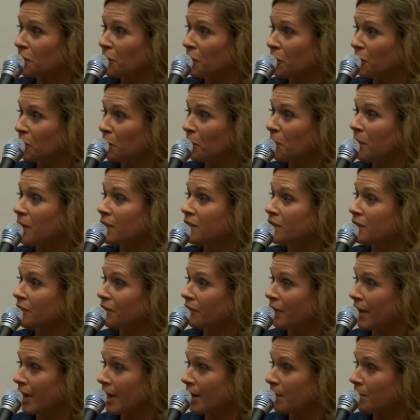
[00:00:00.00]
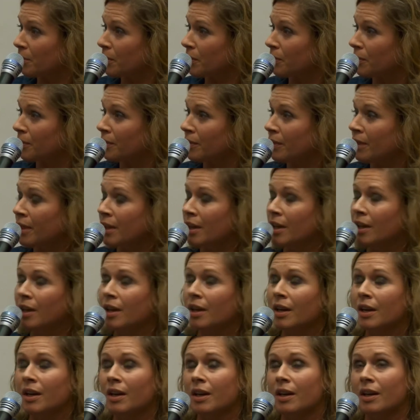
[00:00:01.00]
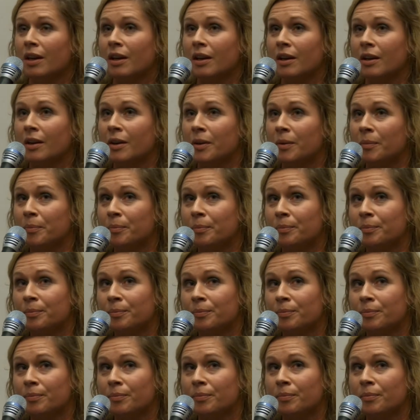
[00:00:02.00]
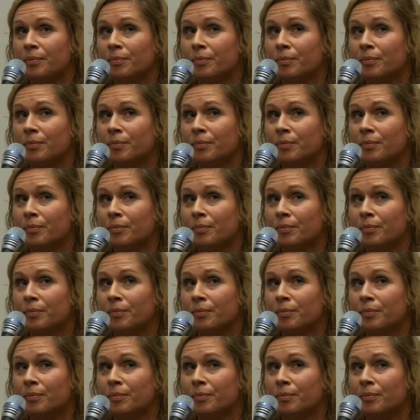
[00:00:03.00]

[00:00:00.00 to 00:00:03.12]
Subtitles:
on what's available. In